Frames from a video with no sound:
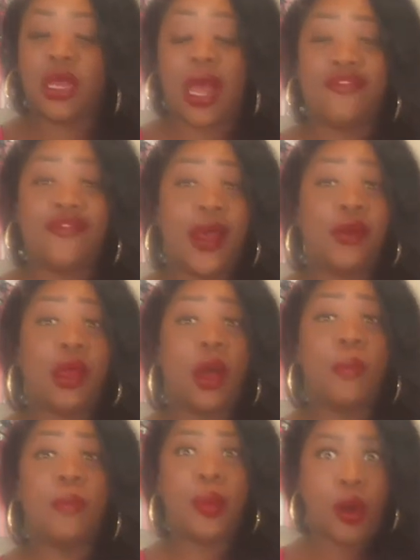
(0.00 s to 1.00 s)
I found
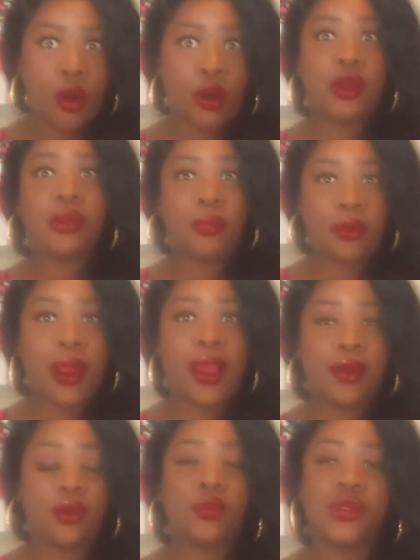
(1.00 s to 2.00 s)
a barn
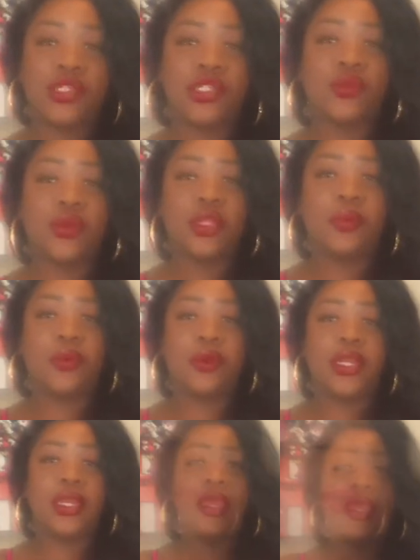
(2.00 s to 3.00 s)
brown, which is really
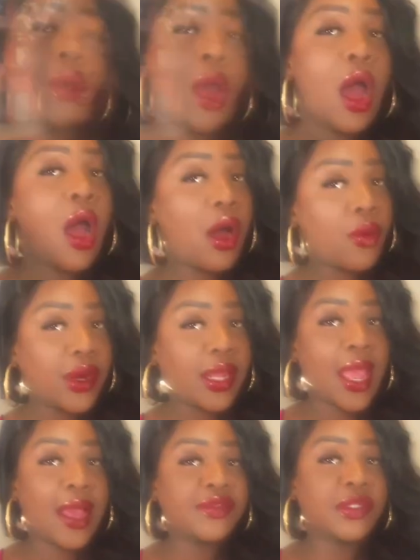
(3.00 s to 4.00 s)
pretty. You know, I already
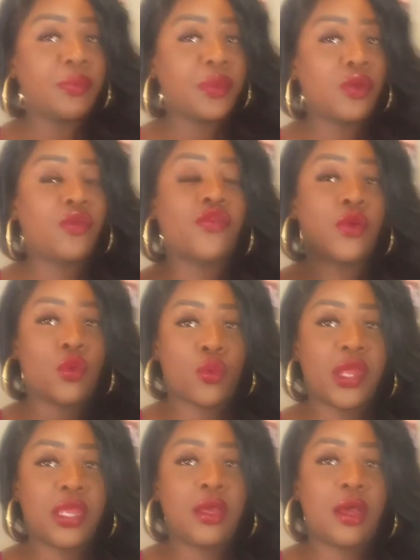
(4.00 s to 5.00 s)
have some beautiful
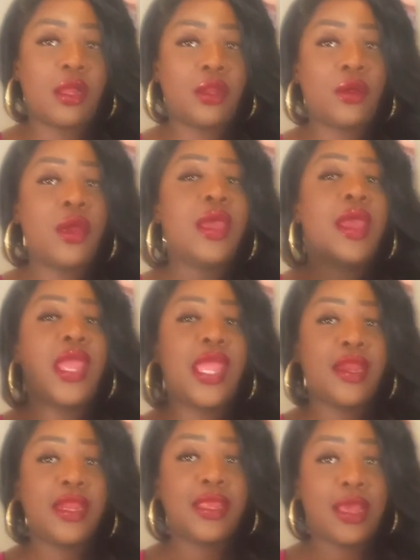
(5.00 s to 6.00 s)
green color
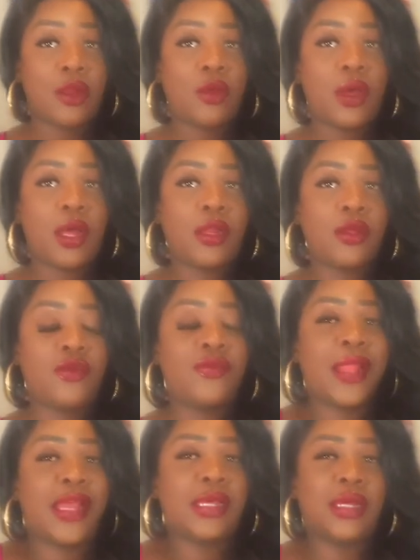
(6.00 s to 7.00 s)
and yellow
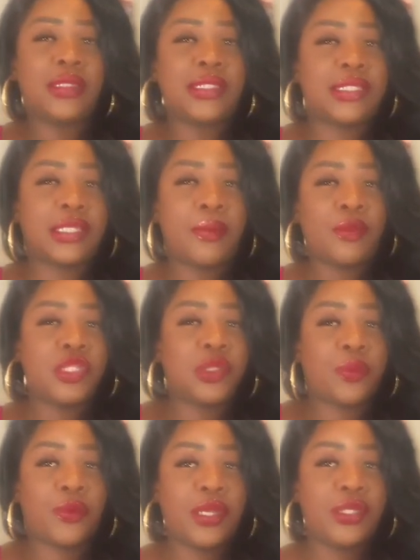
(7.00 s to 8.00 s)
color, like a summer
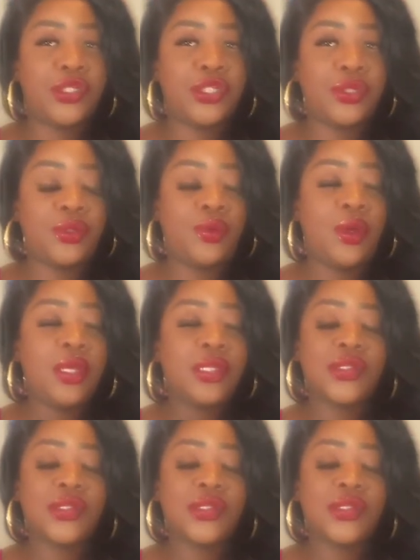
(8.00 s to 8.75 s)
spring shoe.